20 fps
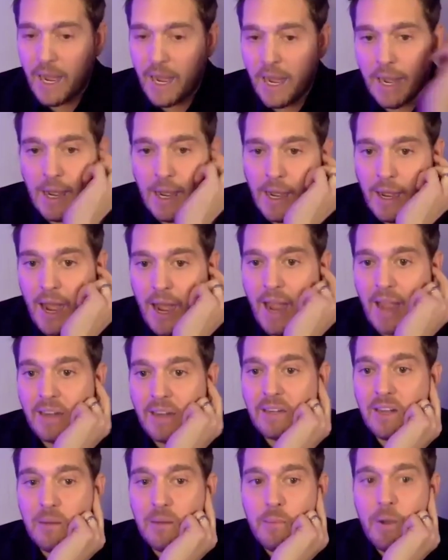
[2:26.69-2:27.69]
I
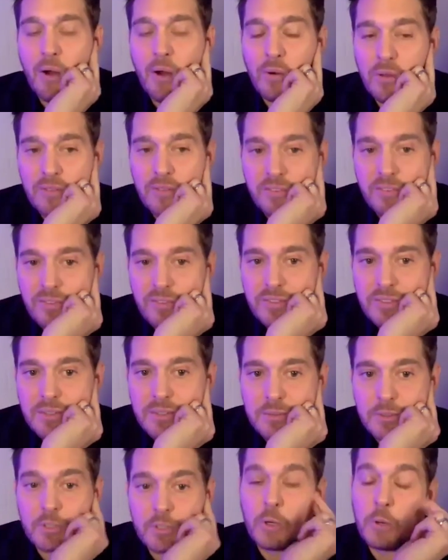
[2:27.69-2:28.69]
had come out of,
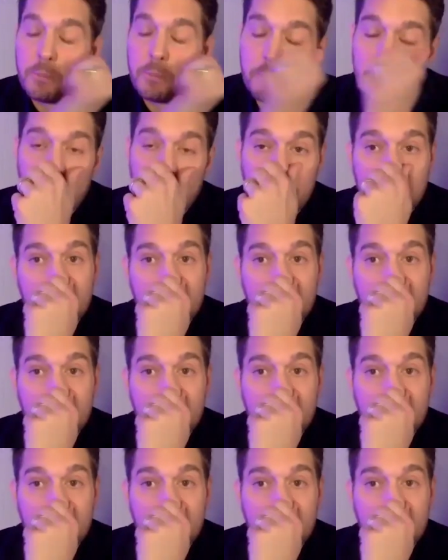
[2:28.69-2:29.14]
you know,